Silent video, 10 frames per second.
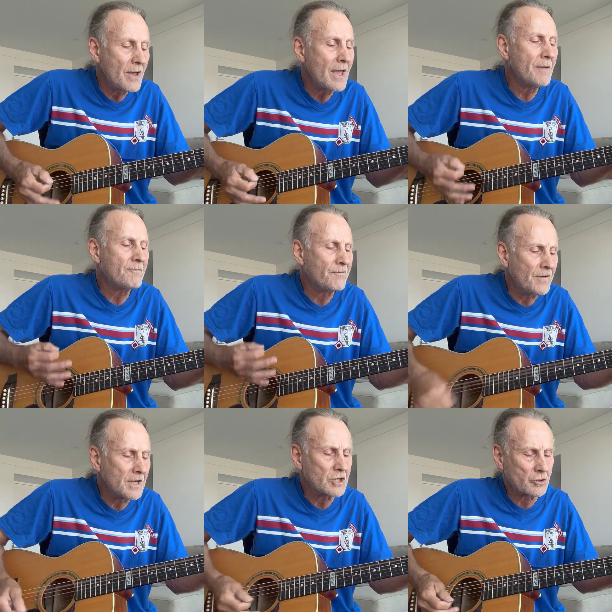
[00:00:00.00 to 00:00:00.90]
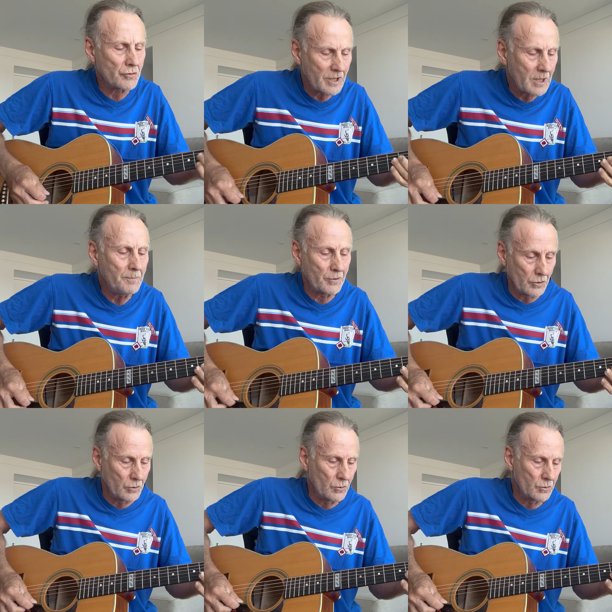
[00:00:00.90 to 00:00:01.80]
Bay Fig Tree
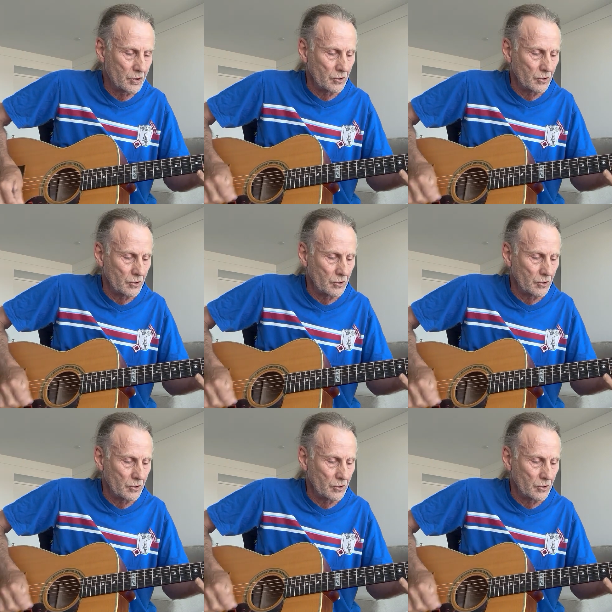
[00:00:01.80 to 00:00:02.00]
Blues.